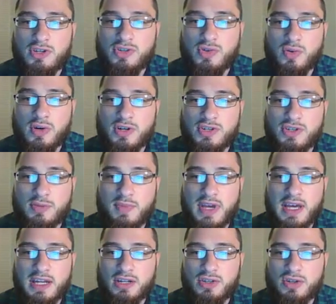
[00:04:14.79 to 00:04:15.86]
into our
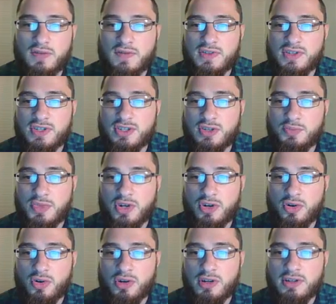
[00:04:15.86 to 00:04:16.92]
somatic nervous system
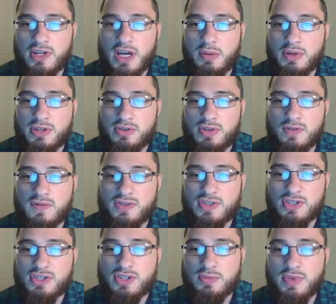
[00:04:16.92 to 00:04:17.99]
and our autonomic
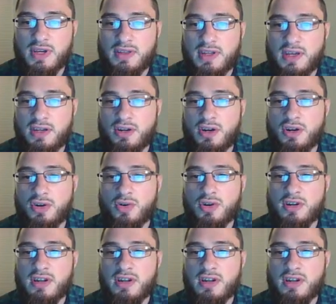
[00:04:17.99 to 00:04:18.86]
nervous system and then our